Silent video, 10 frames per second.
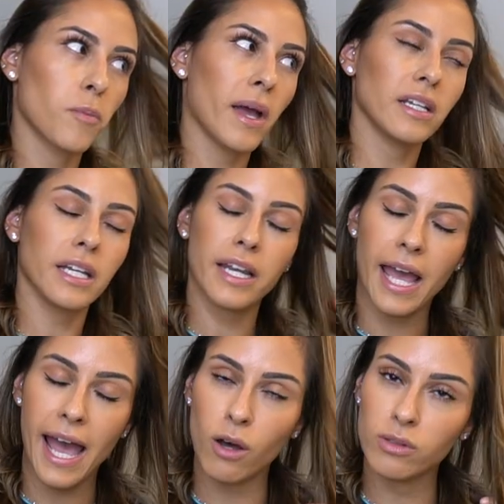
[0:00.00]
depending on
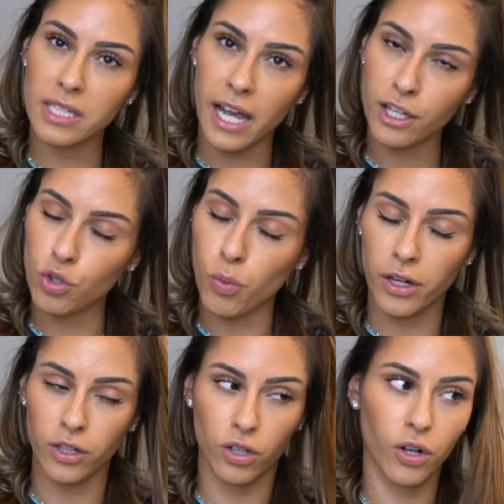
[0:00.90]
how tight you
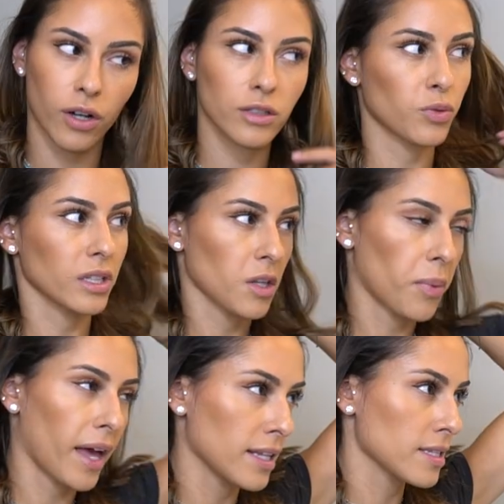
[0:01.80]
want your curls really
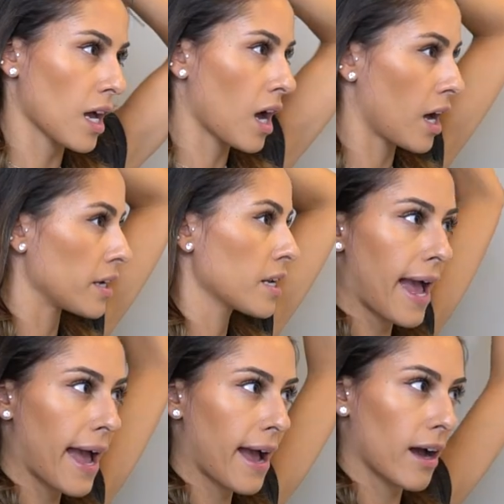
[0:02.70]
depends on
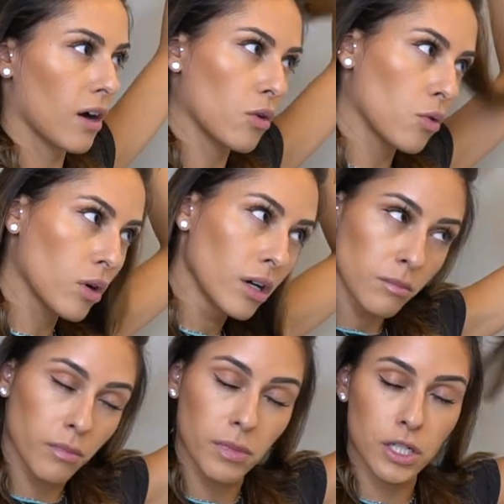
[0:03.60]
how
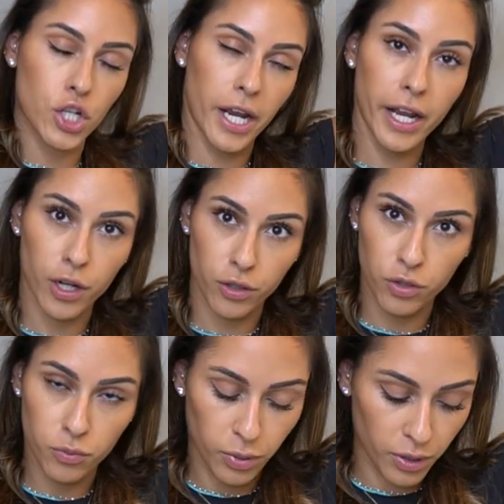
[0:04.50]
much hair
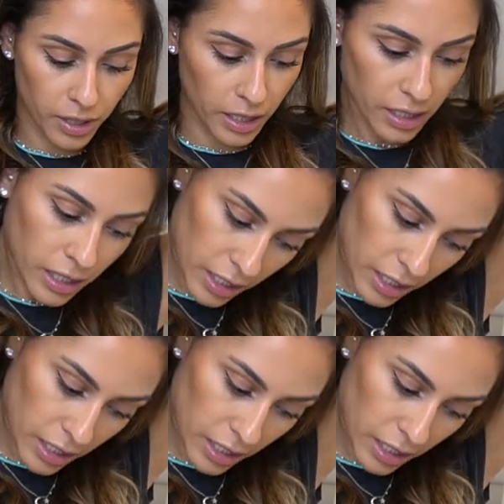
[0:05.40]
you put in